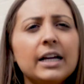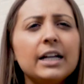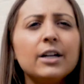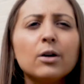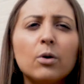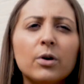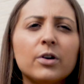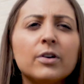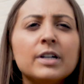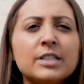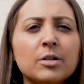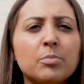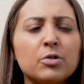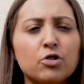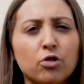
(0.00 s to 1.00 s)
Heating oil
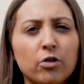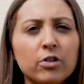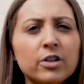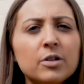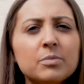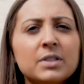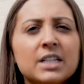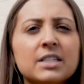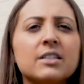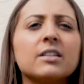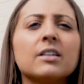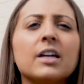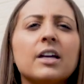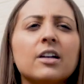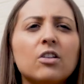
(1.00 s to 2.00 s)
is a petroleum
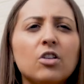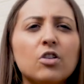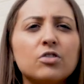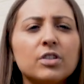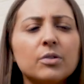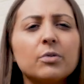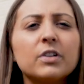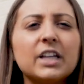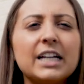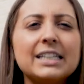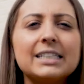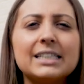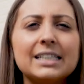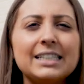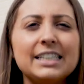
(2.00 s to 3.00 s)
distillate closely
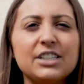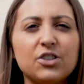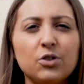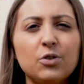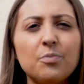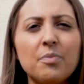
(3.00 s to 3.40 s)
related to diesel.